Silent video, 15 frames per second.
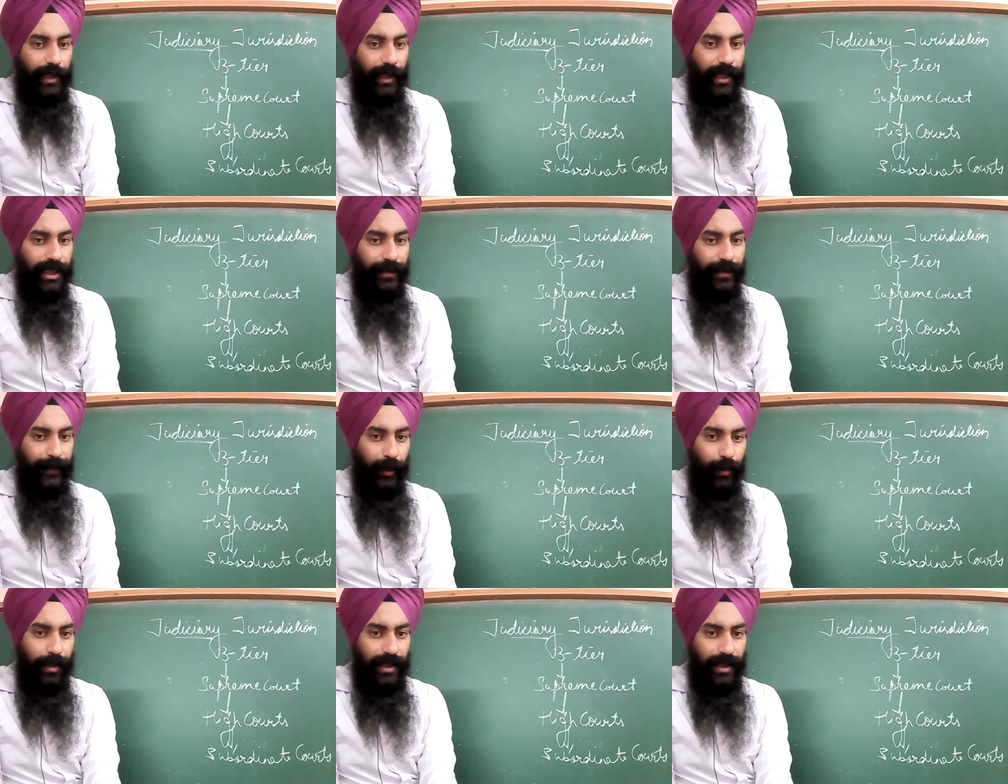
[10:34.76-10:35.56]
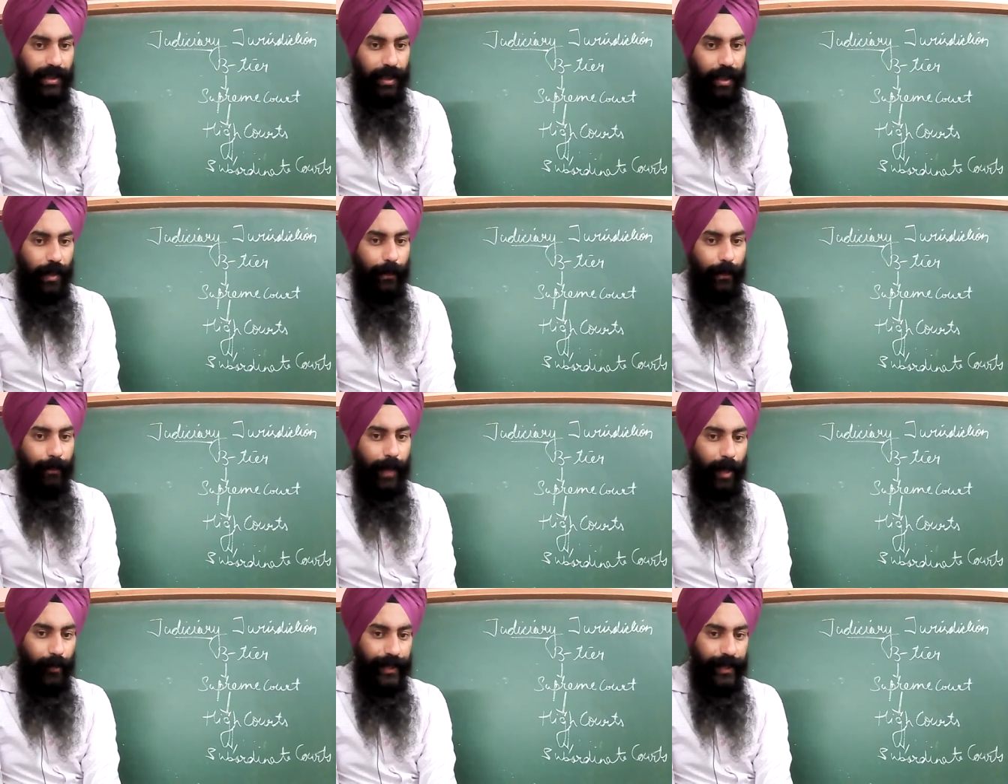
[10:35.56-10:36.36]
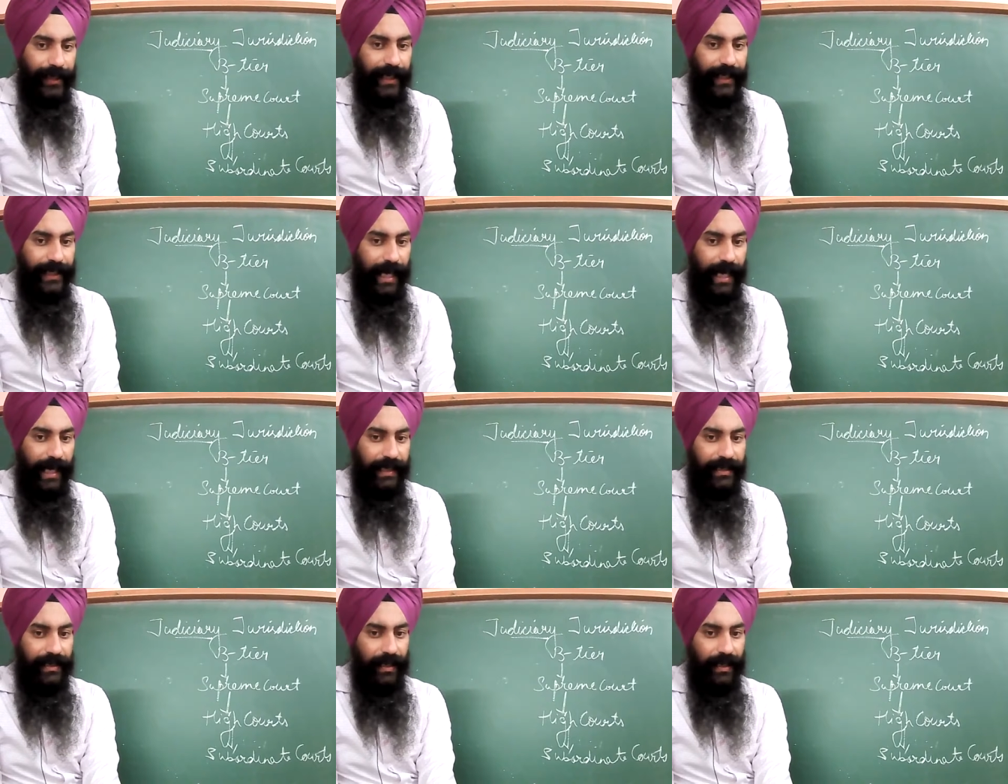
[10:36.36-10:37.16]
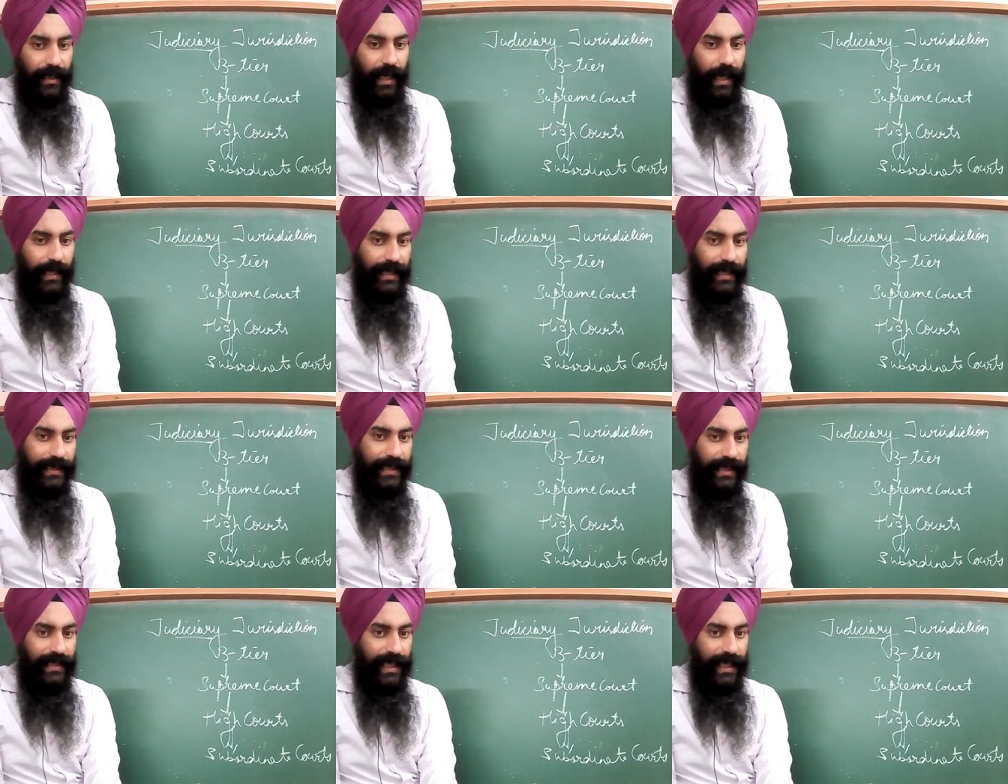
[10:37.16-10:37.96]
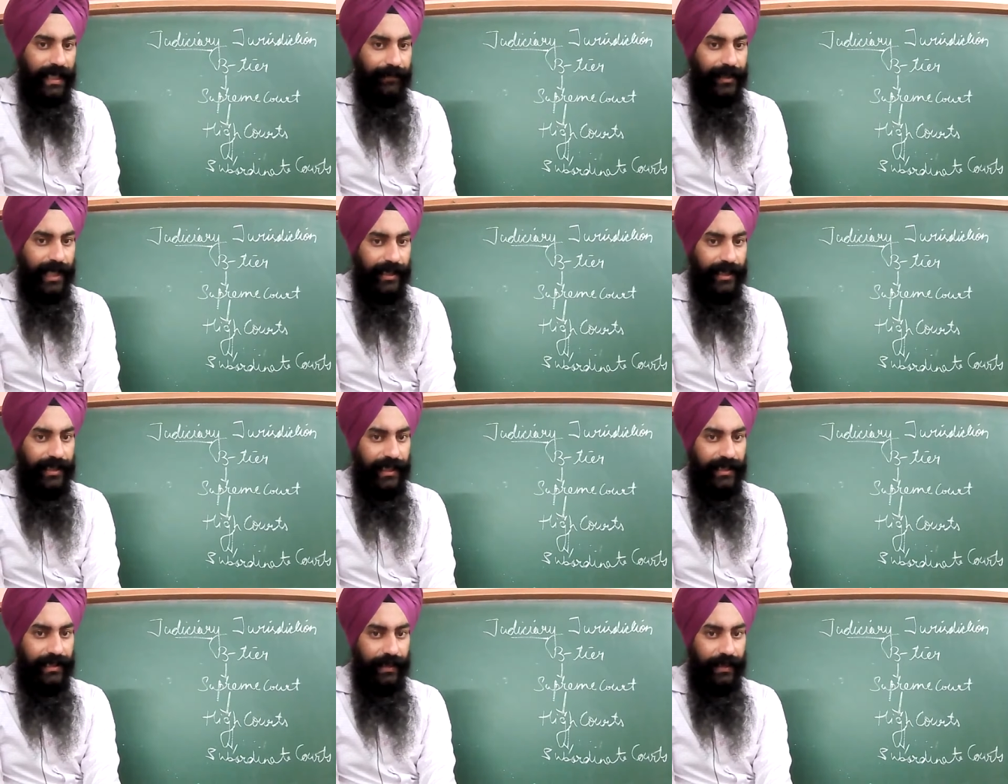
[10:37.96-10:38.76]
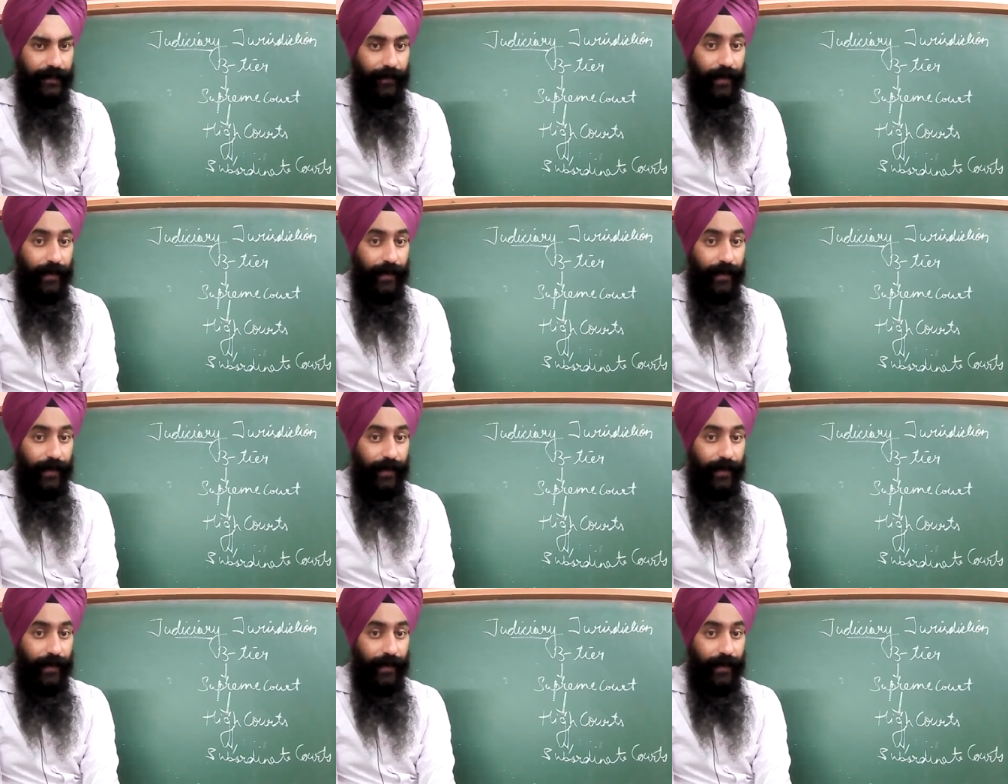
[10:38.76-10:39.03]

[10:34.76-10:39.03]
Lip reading: disputes, boundary areas, under such circumstances,